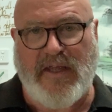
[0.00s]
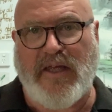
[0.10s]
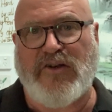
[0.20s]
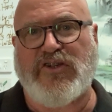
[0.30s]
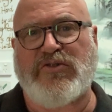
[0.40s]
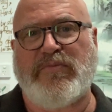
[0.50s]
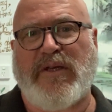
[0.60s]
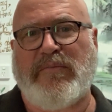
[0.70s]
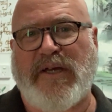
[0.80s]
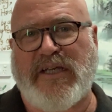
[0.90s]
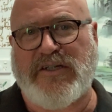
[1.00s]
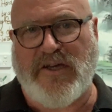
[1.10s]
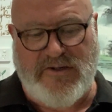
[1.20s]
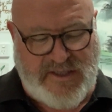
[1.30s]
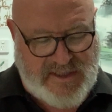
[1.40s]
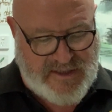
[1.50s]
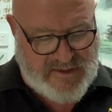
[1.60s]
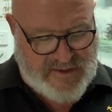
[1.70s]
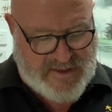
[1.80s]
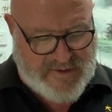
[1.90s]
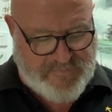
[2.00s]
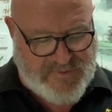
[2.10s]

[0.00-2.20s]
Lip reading: I'll just make a note here.